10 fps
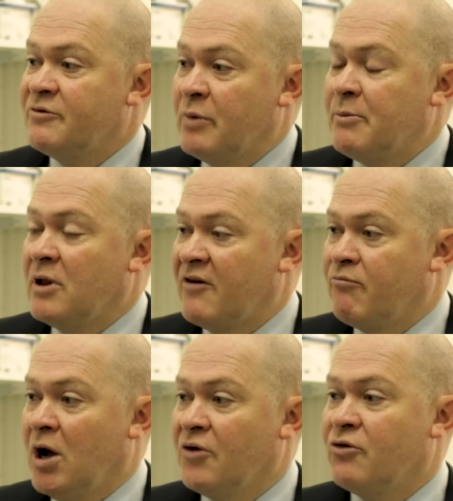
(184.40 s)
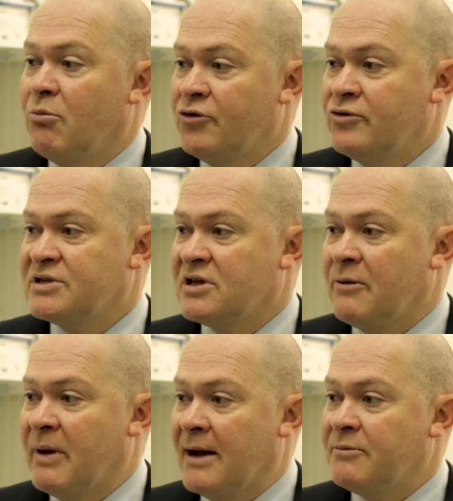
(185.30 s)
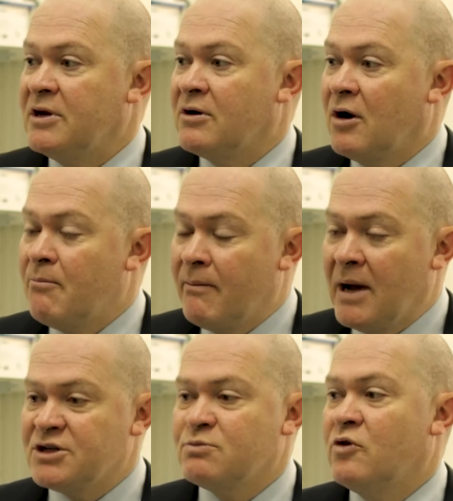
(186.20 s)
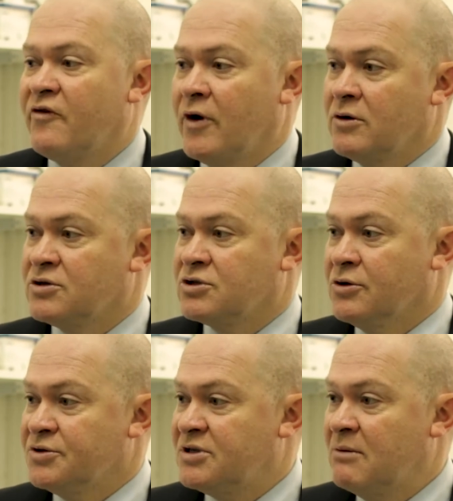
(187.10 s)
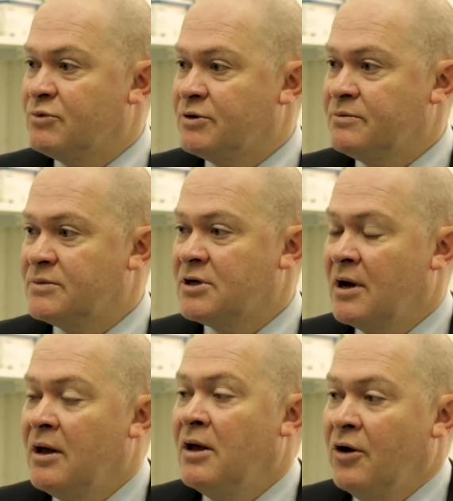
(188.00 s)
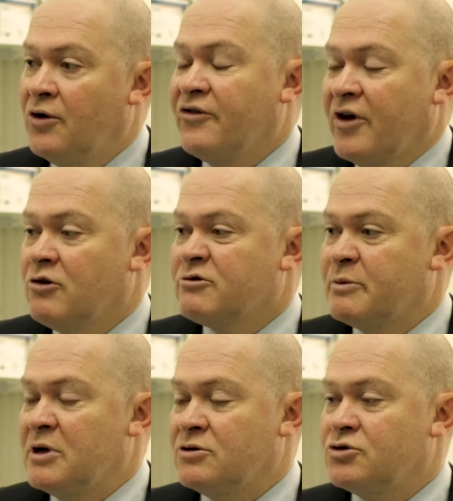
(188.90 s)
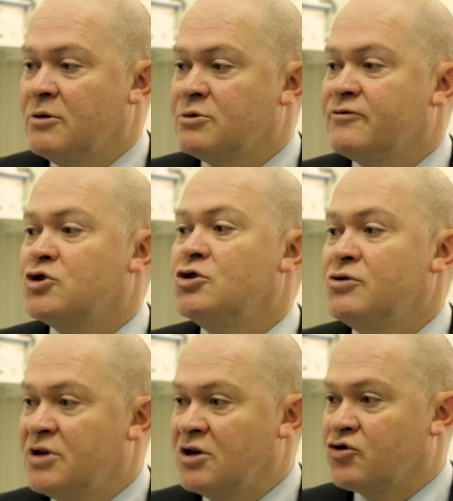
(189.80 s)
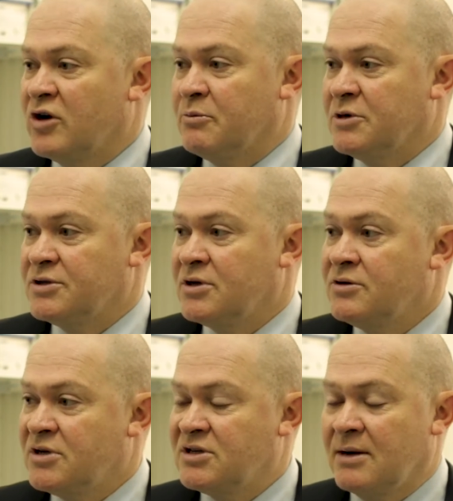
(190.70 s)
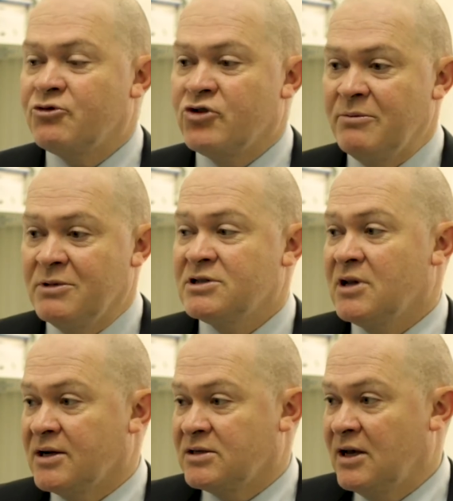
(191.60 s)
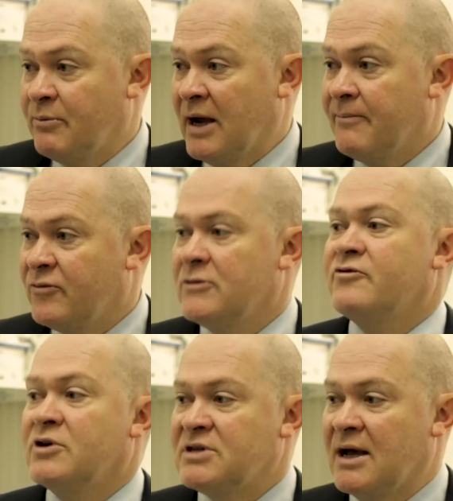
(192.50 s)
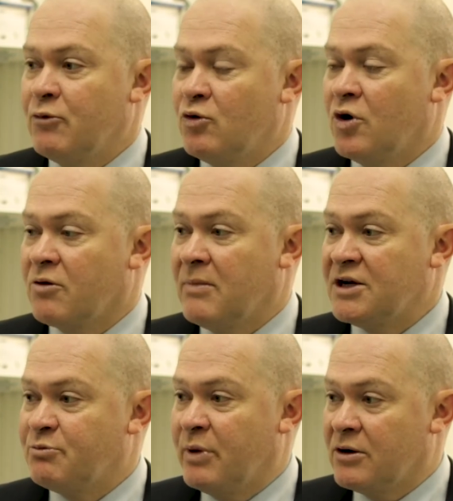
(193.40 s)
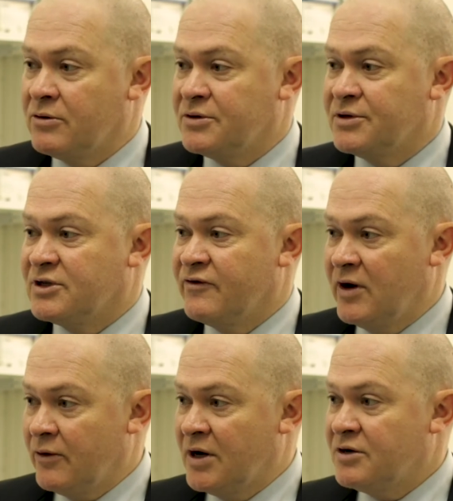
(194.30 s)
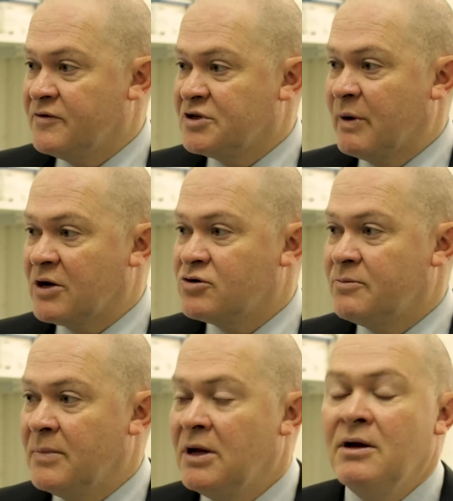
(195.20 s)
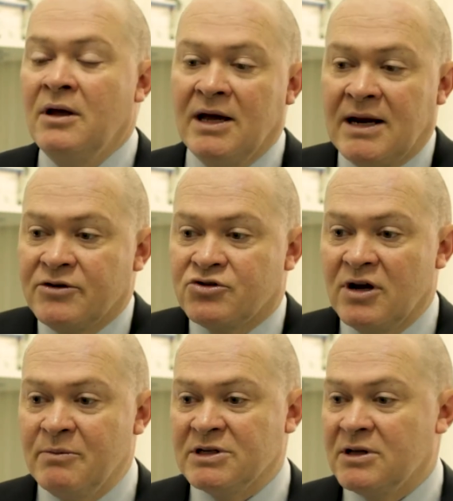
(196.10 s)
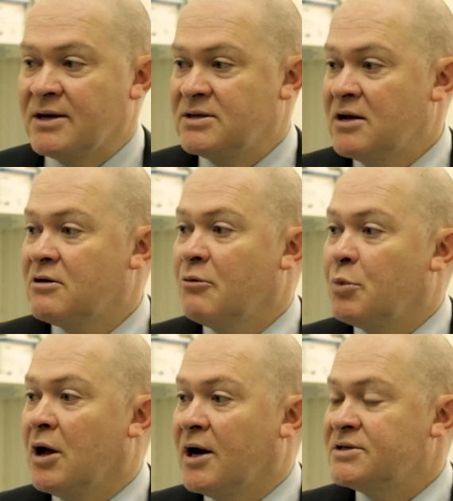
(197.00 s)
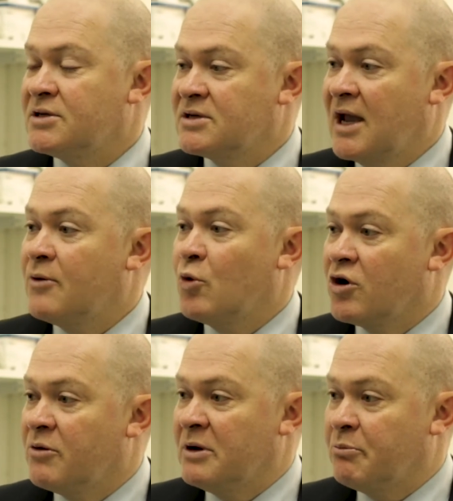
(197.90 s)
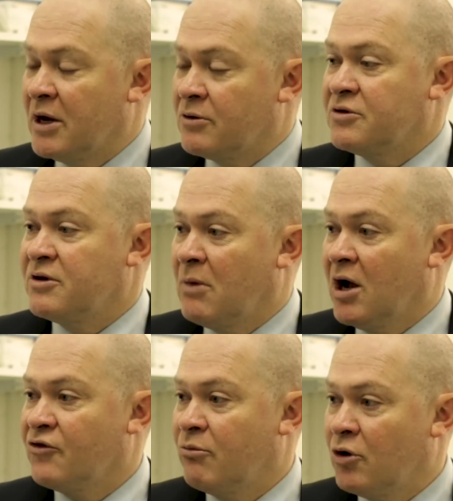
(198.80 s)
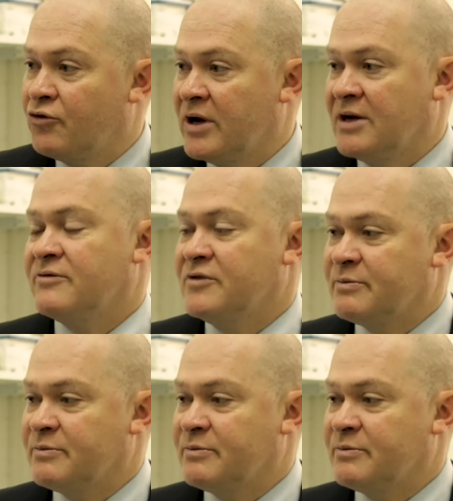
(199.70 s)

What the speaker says: if people have mild to moderate sleep apnea, I'm much more focused on symptoms. It also helps me in terms of choosing treatments. So some treatments like CPAP, for example, work much better at the severe end of the spectrum, and other treatments like dental appliances can work a bit better at the mild to moderate end of the